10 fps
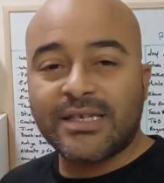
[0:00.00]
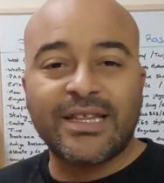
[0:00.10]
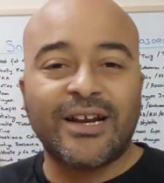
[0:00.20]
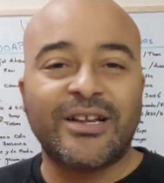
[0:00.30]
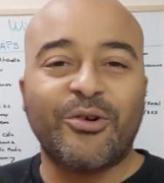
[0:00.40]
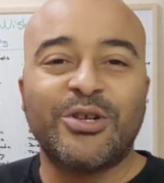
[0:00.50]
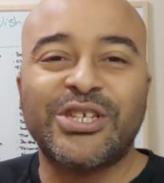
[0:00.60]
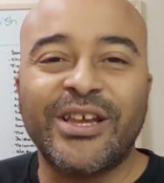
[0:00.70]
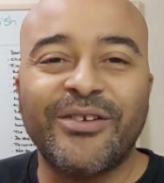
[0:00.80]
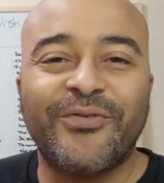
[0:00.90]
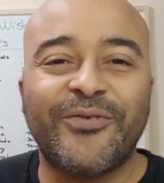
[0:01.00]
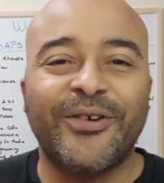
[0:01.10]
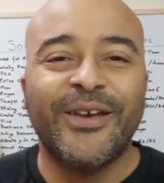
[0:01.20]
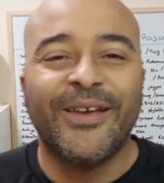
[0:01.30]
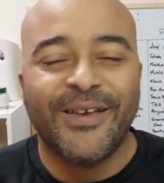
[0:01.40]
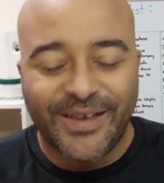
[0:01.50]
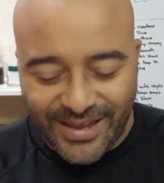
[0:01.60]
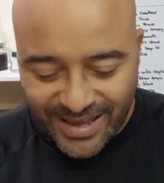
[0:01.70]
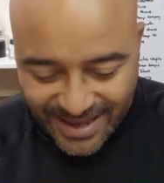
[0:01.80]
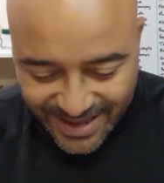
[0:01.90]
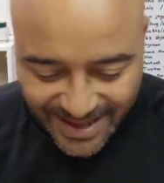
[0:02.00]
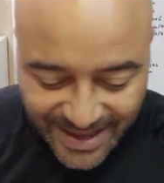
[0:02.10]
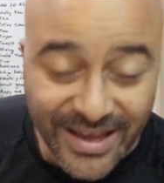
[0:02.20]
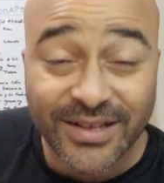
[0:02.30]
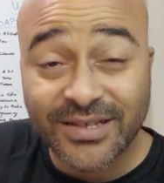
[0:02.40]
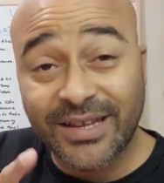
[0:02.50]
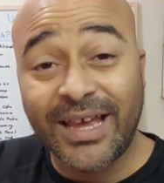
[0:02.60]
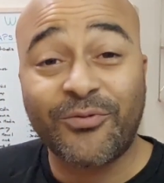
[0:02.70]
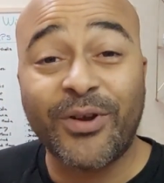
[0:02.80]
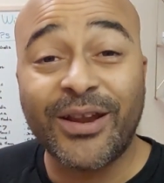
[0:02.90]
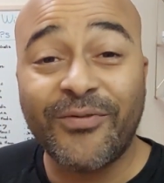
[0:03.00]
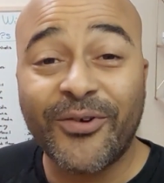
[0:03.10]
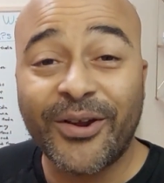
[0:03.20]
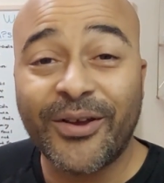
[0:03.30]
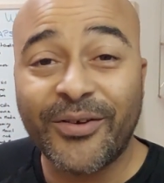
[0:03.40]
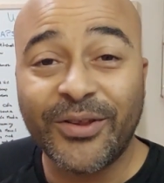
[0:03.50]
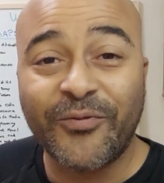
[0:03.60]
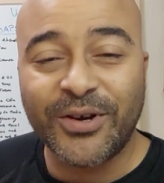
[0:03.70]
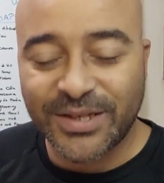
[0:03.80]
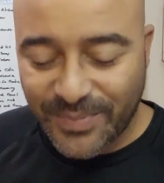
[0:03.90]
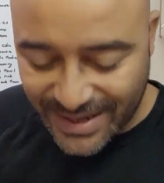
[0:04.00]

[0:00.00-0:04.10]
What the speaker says: start our shave and get ready for the first